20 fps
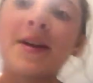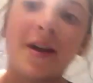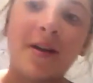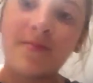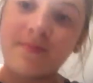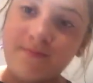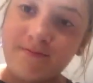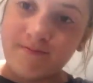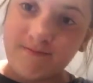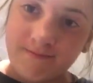like
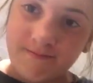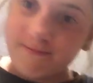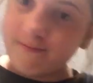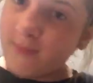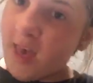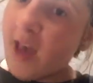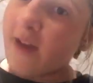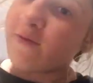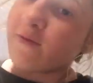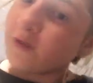
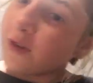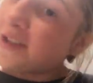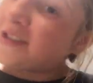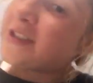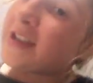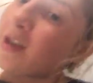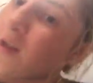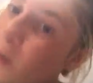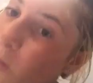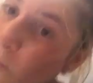every
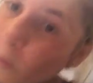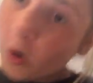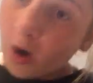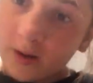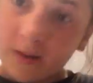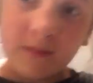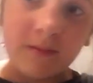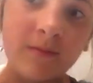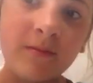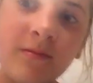single
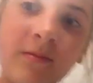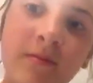one.